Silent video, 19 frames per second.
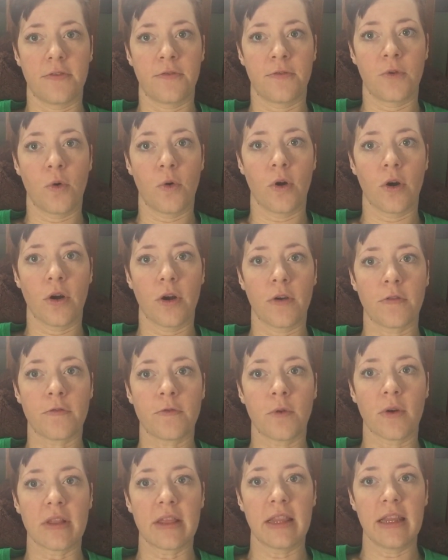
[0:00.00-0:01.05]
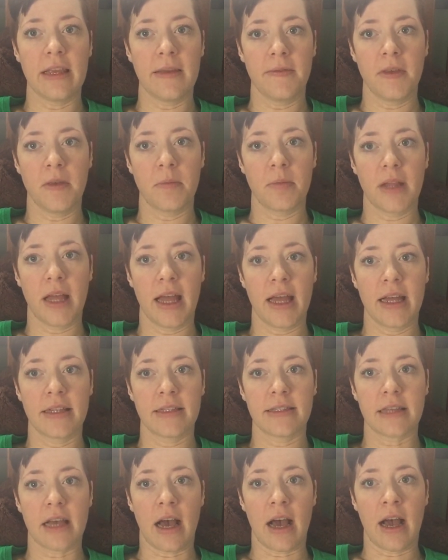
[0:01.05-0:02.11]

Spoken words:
for leafy plants,